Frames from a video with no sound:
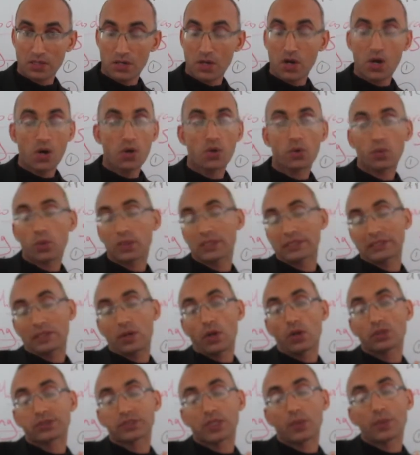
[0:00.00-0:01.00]
Or
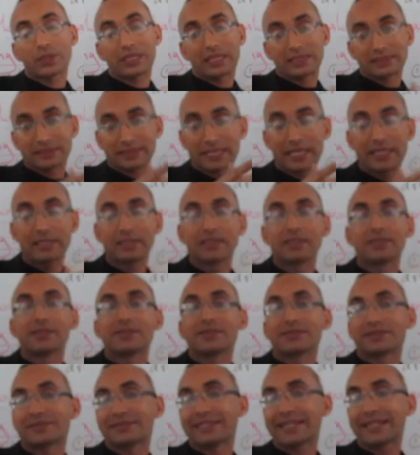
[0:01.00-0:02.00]
also we can say
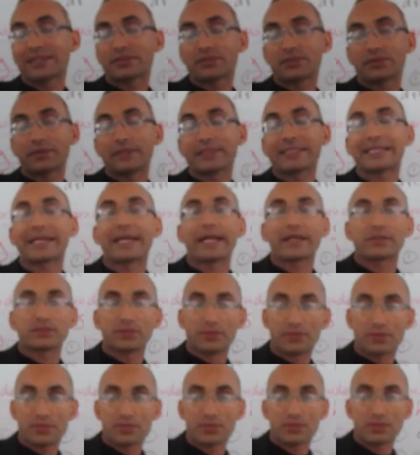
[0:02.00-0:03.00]
secondary
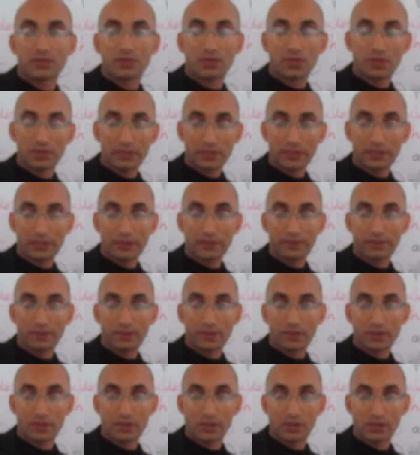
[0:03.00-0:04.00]
characters. Okay,
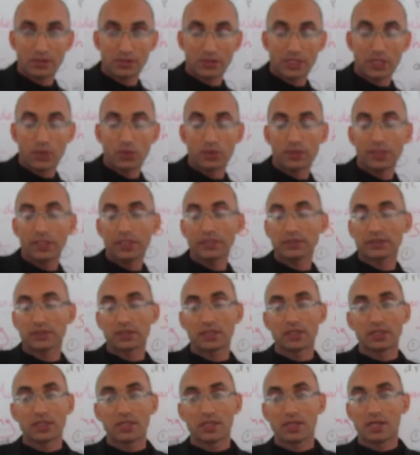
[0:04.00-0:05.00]
so these
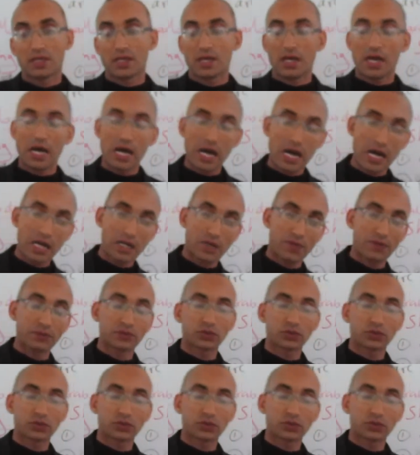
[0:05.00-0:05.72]
are